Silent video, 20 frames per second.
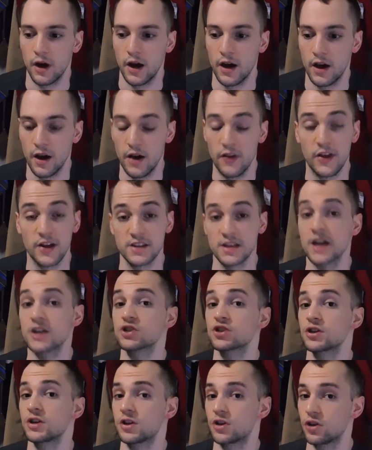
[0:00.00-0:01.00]
that's
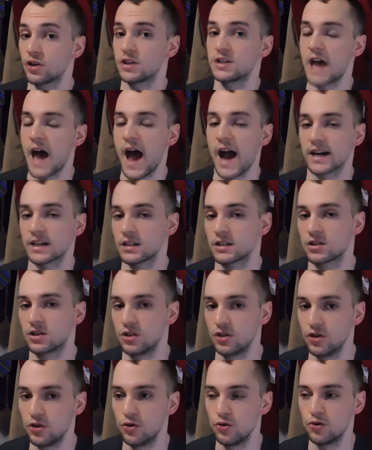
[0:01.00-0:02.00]
actually a good tactic to
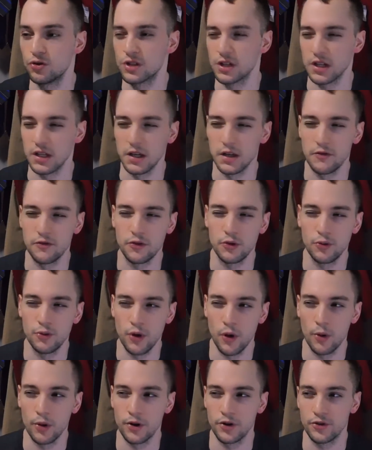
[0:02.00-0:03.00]
use if you
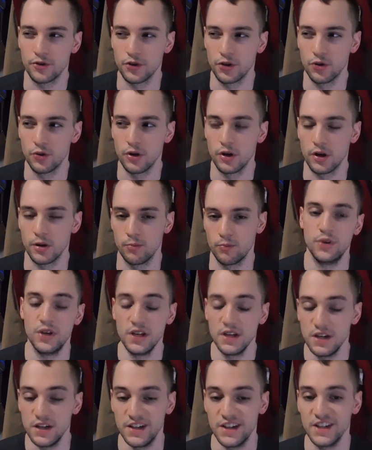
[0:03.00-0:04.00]
know what you're doing.
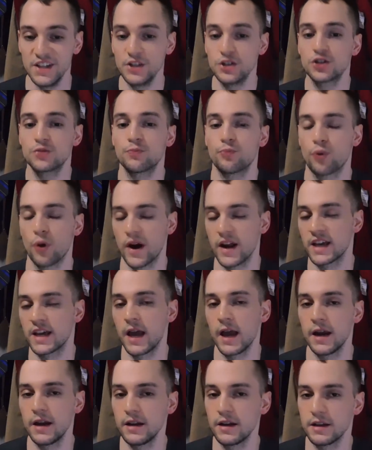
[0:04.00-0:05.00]
Being niche
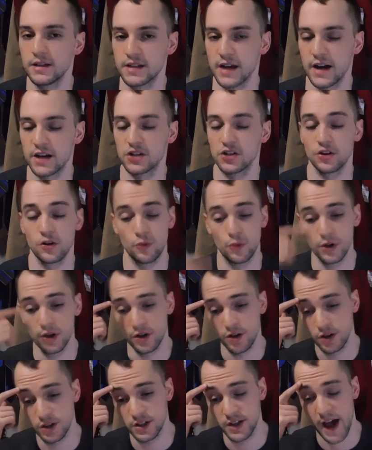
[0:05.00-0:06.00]
predicated is actually a really
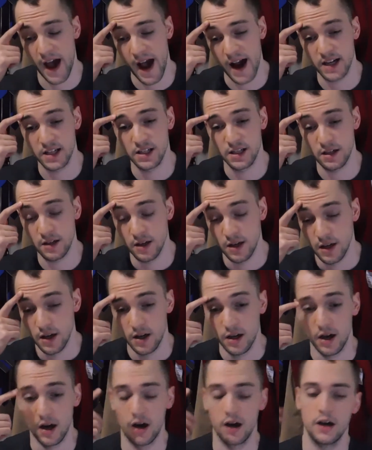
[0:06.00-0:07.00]
good tactic
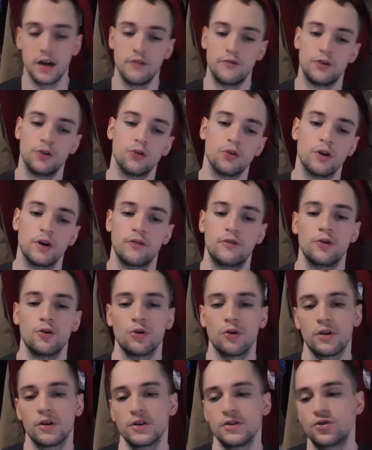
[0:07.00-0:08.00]
if
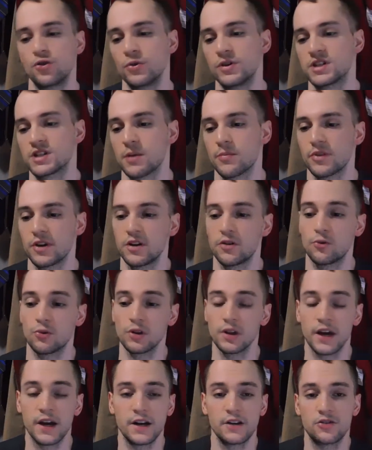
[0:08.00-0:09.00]
you're doing something
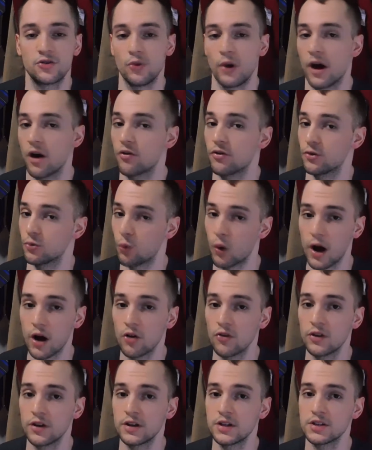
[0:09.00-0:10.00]
related to health and
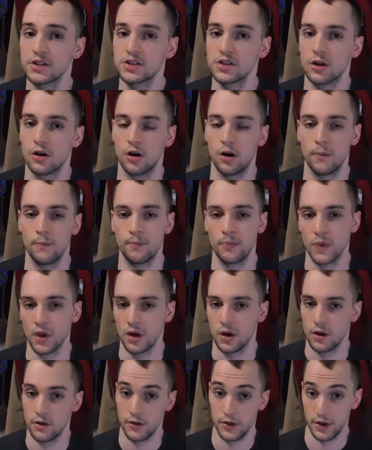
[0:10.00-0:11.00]
wellness,
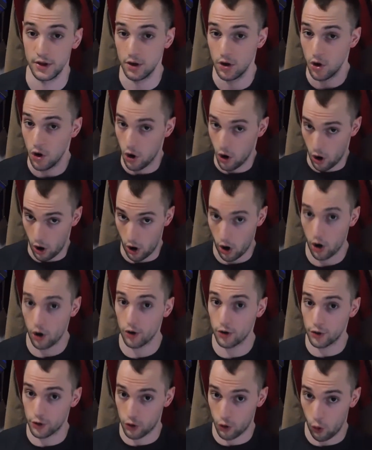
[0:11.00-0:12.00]
the
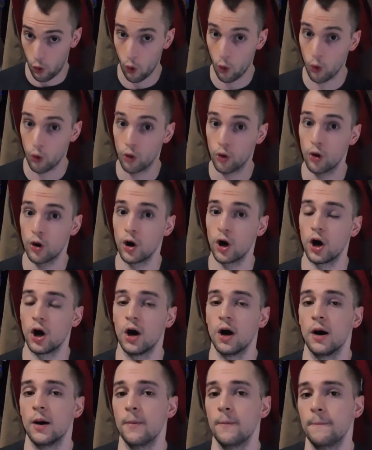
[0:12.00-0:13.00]

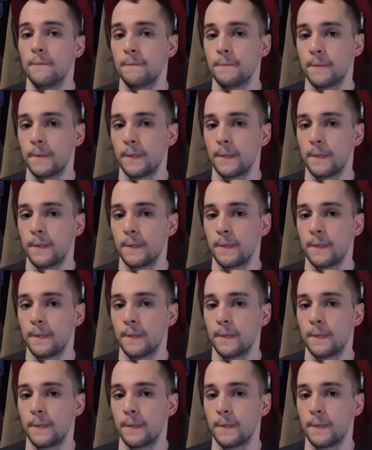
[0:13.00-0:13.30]
hardcore